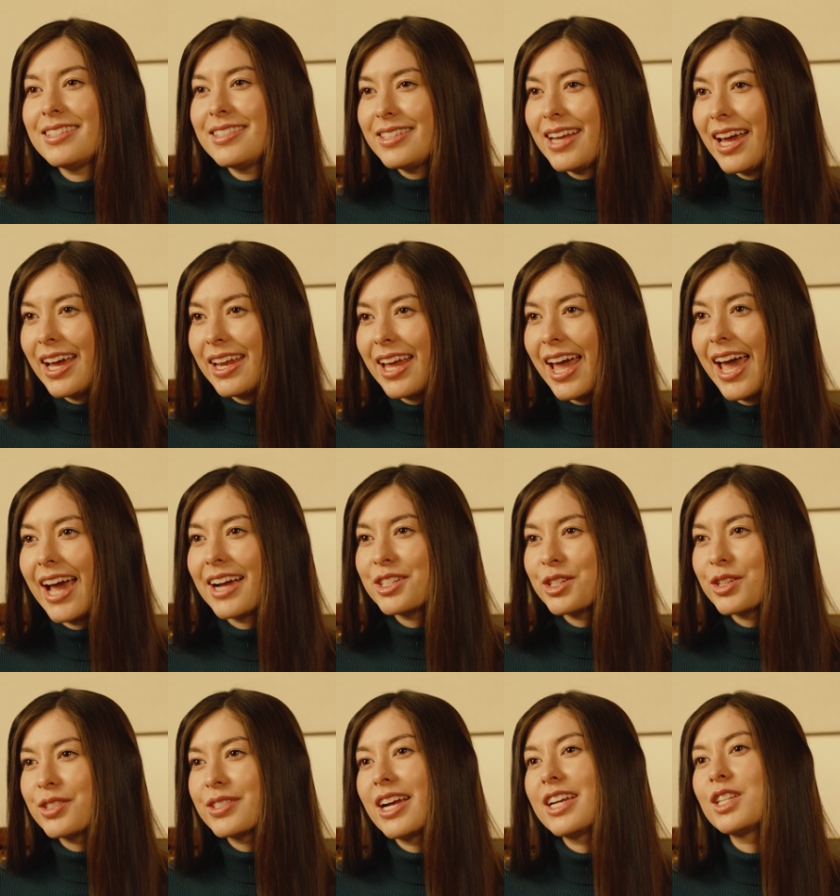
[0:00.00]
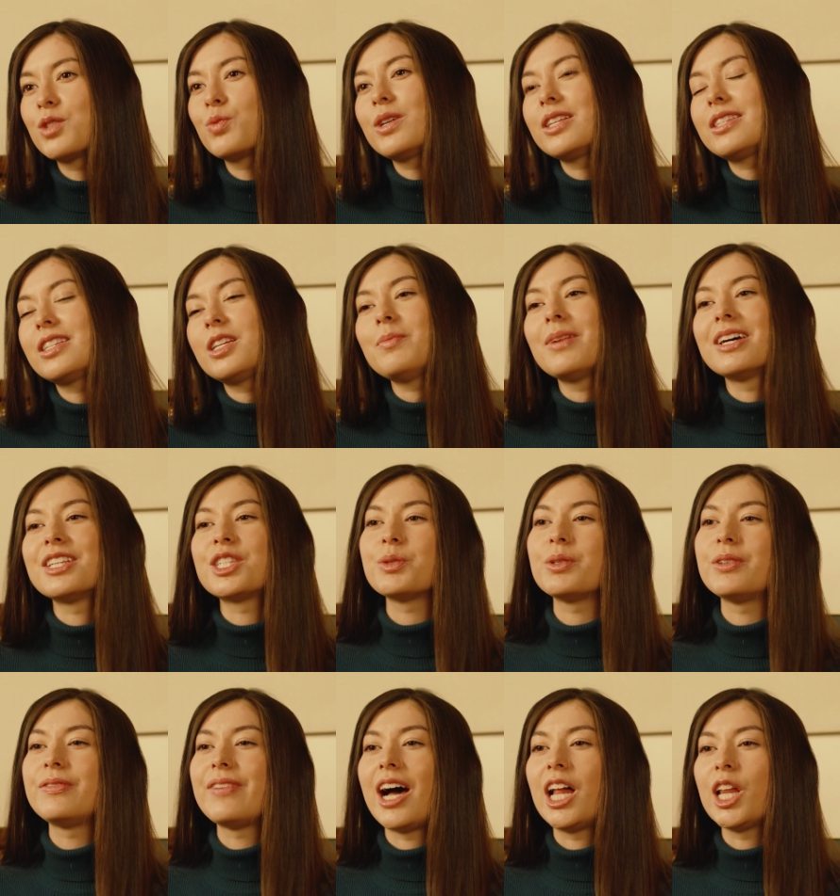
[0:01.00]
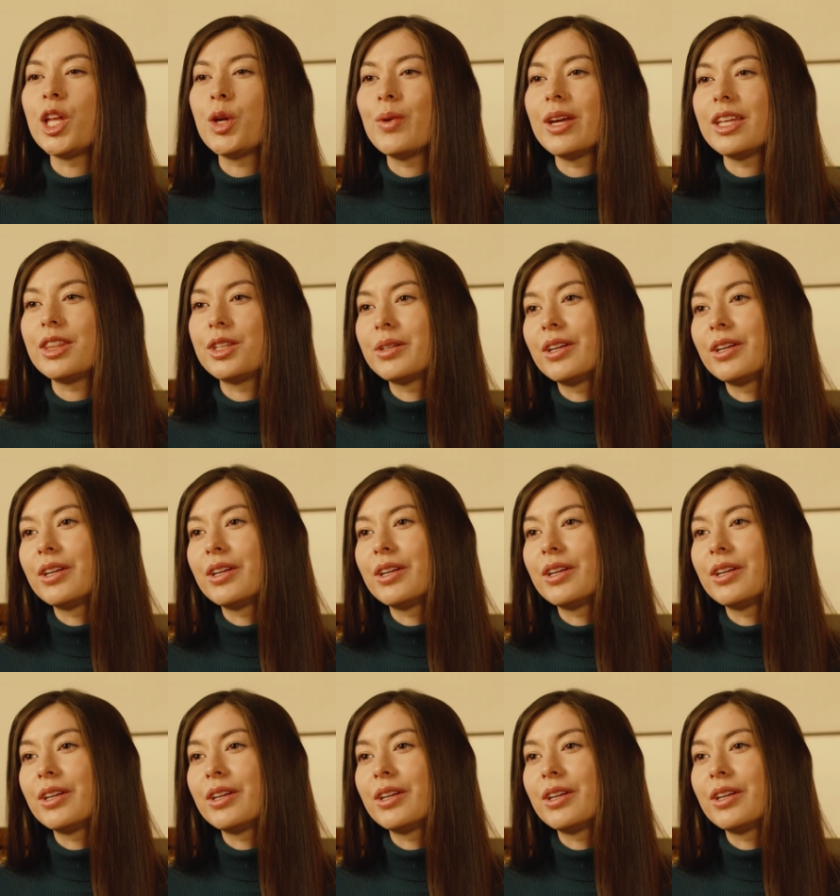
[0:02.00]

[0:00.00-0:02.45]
Instead, exercise wisdom as you evaluate